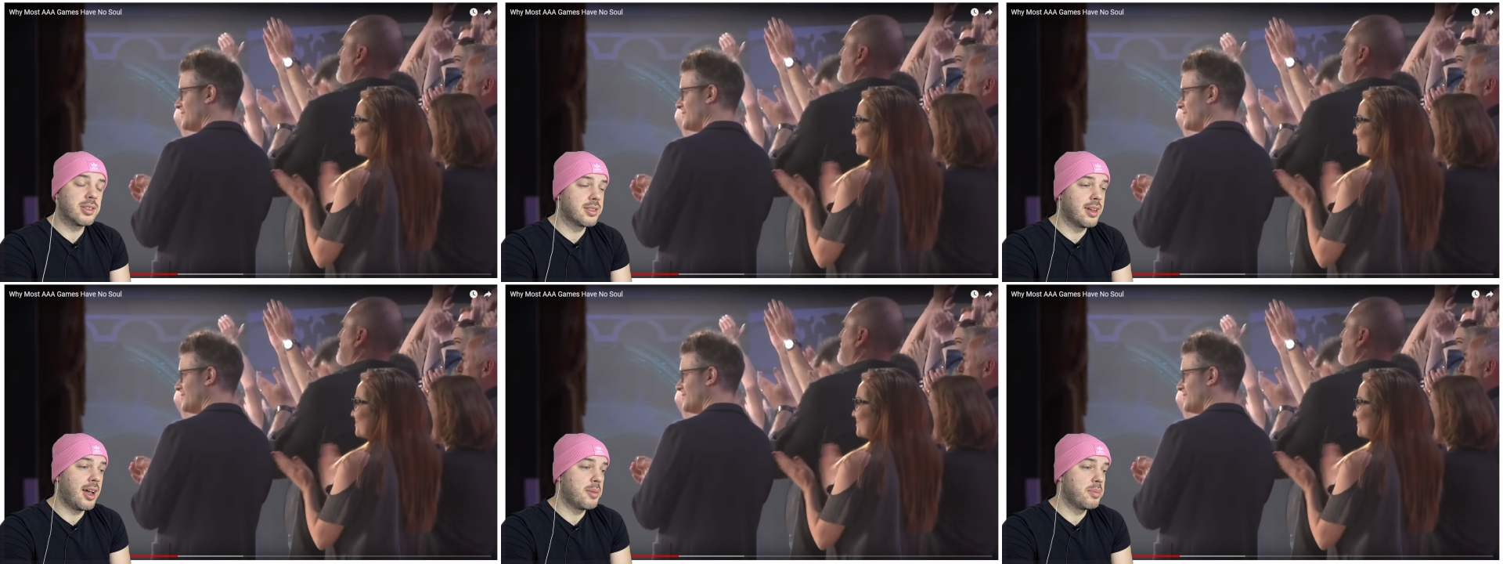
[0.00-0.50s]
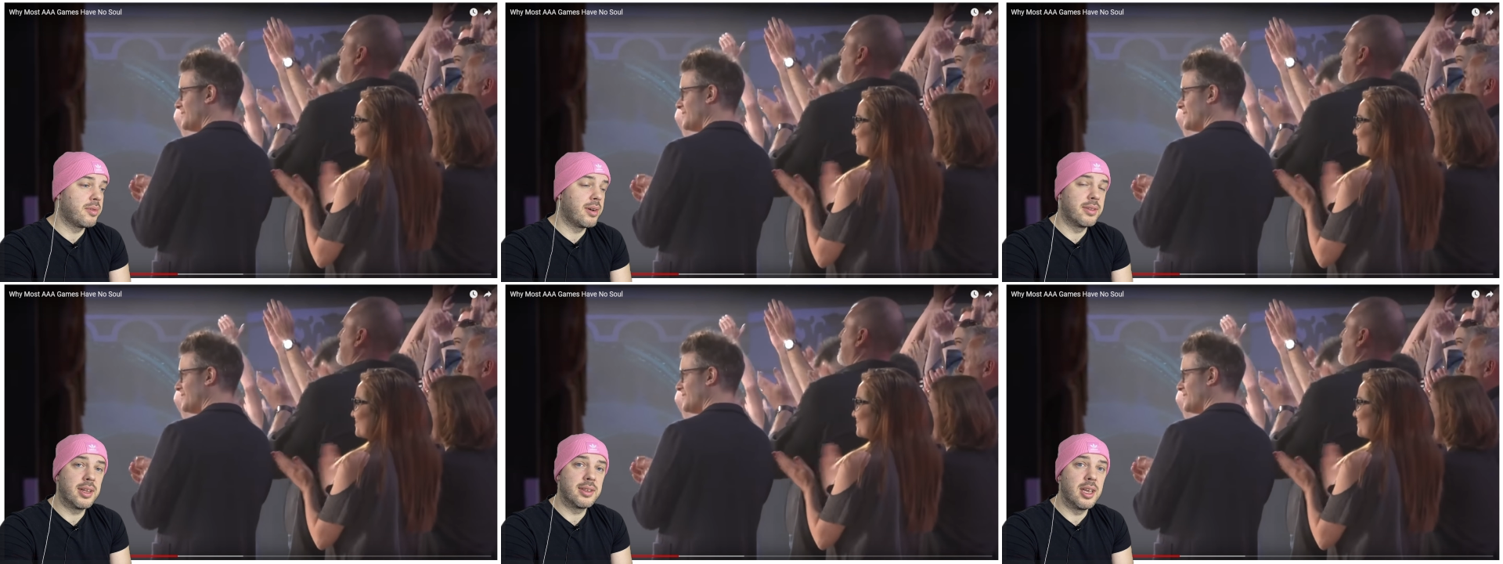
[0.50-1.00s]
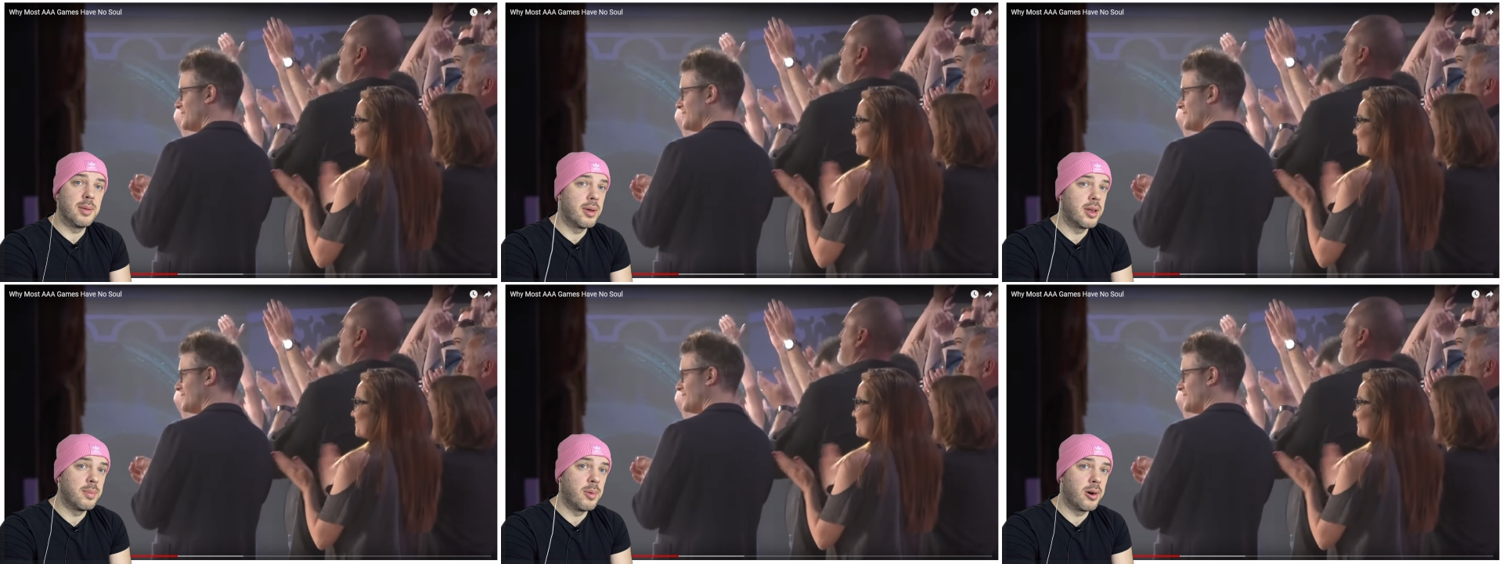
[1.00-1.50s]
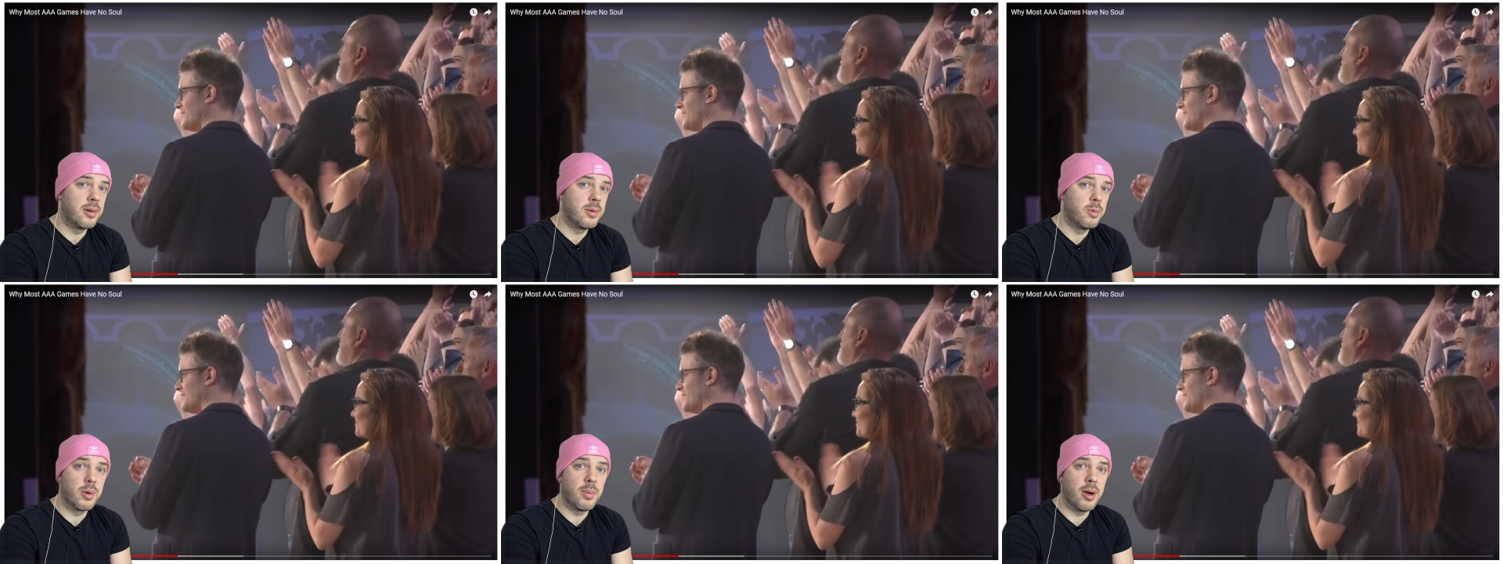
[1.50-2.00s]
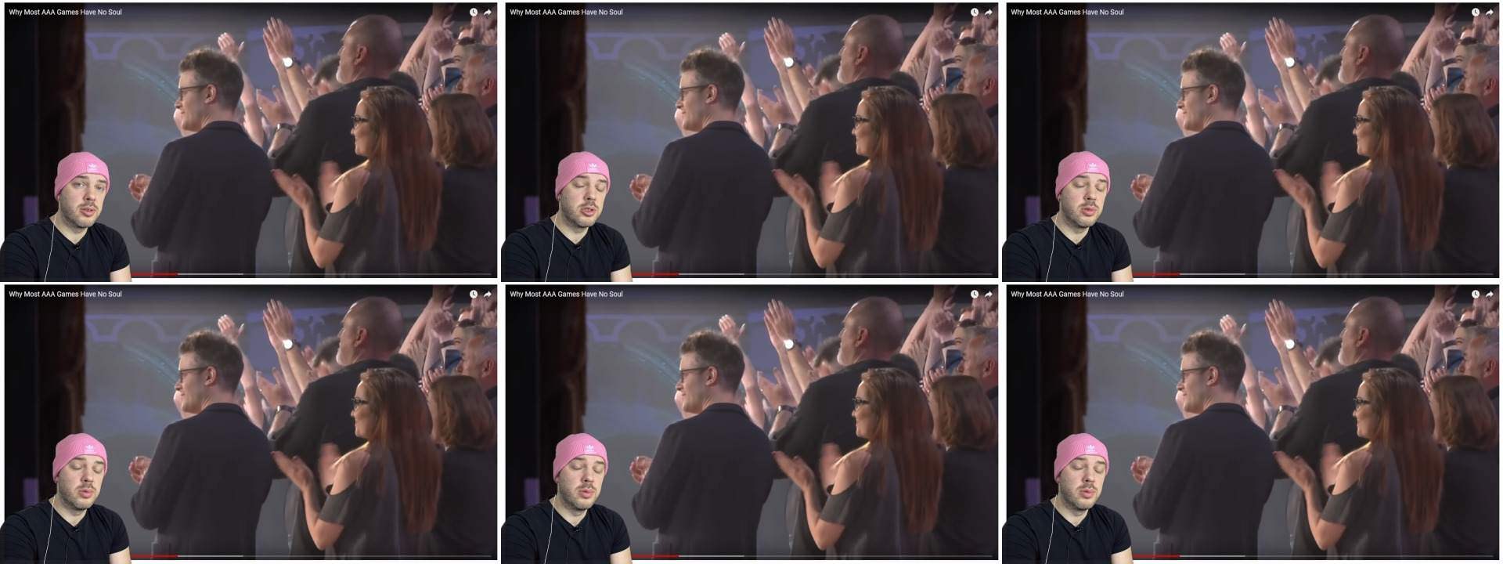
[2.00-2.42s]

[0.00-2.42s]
Speaker 1: the hype around that game anymore. What about you?